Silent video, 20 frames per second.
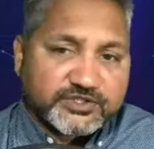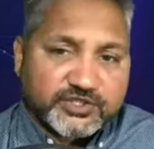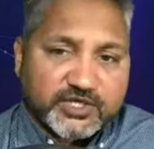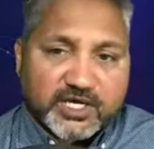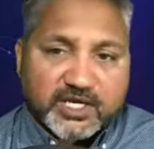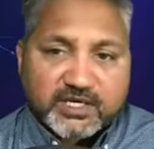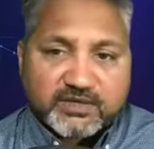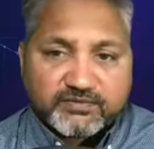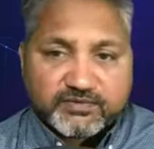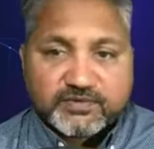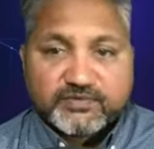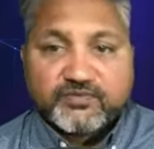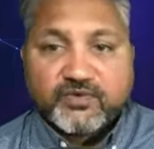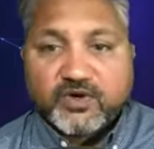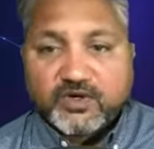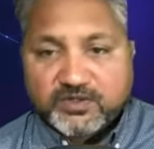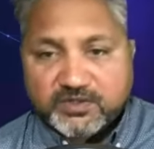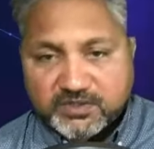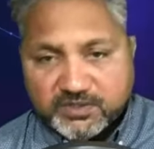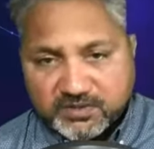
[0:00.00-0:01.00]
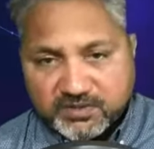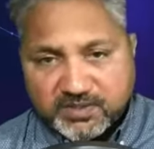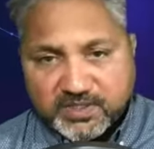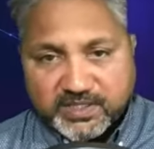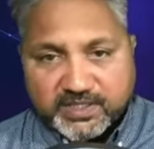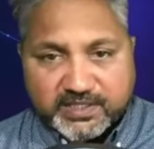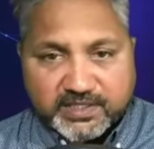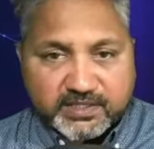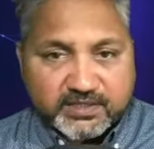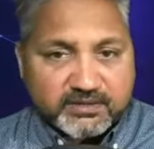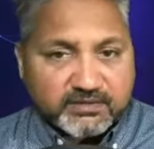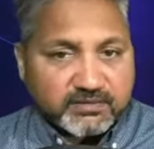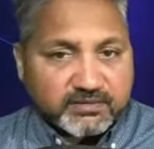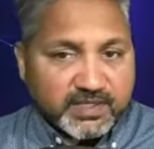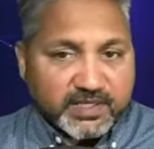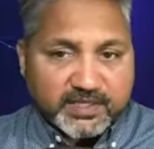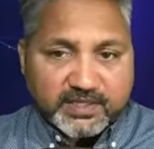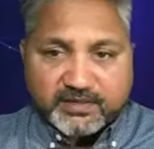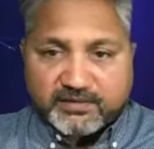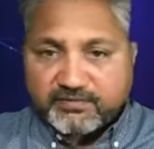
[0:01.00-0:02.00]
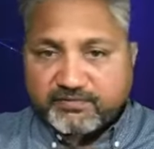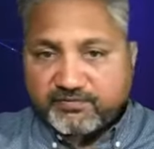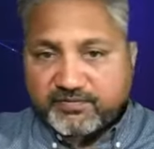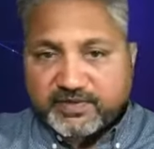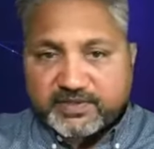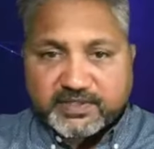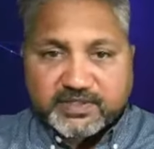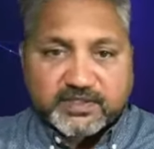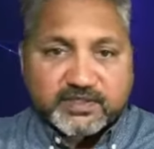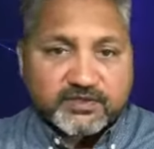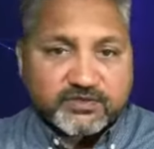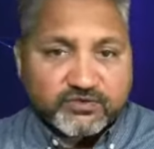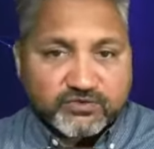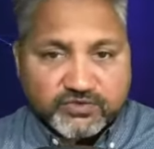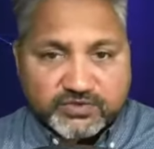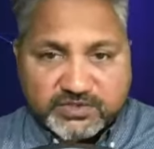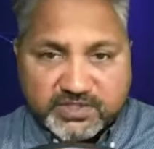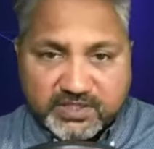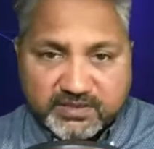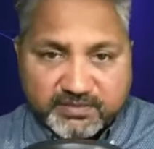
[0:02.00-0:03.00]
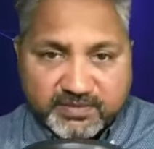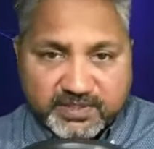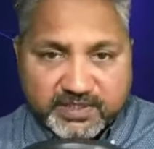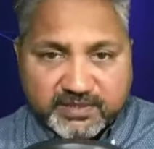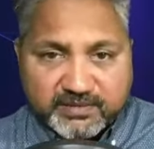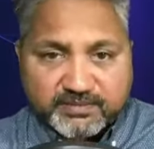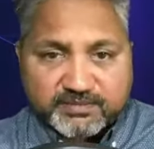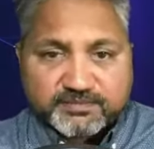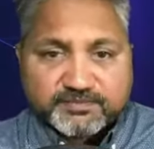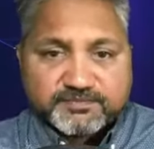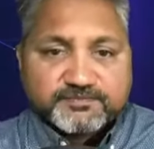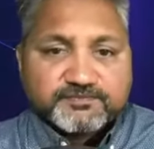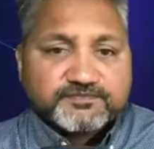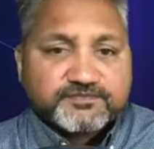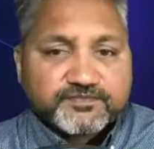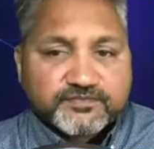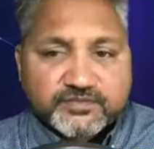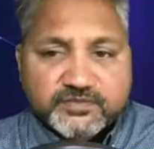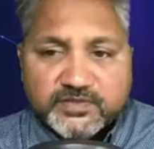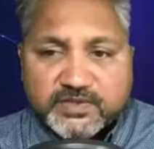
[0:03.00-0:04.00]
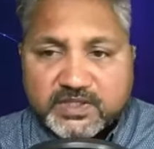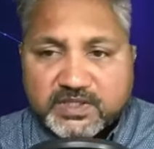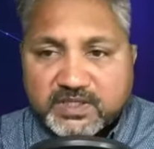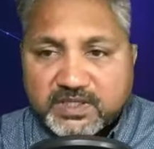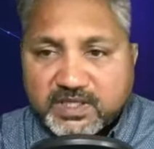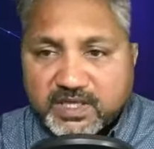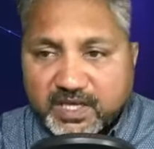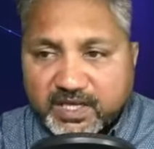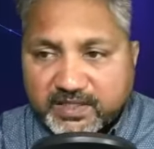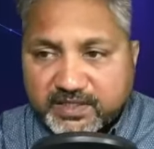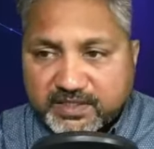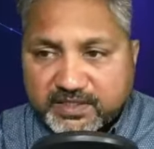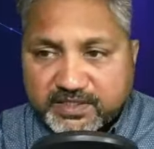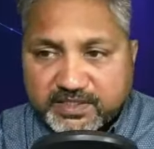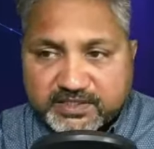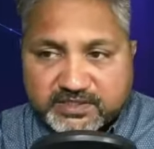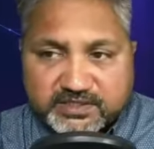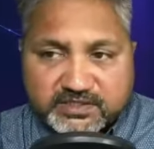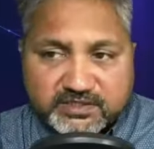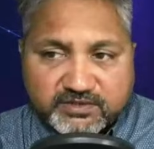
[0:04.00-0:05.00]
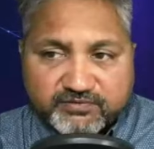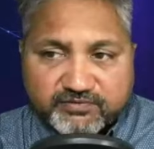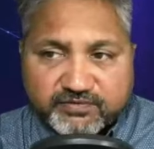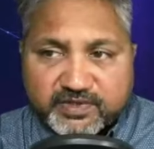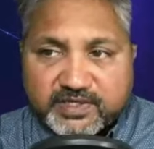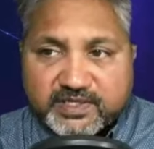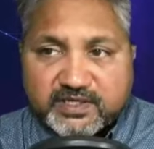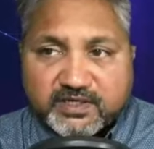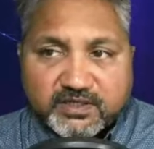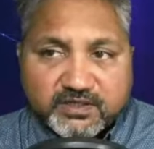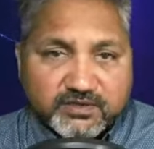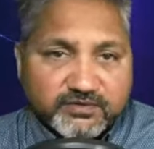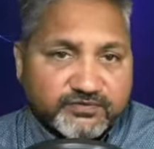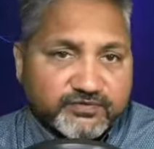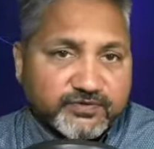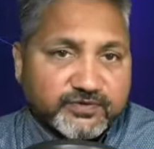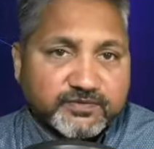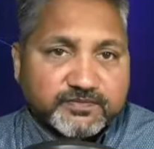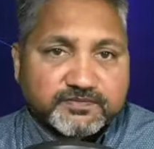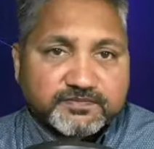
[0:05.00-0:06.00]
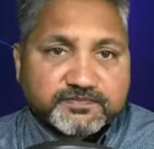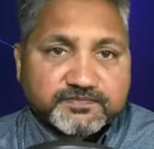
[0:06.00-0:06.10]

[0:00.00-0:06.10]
child with water, like in any Vedic Hindu ceremony. And the dresses are very colorful.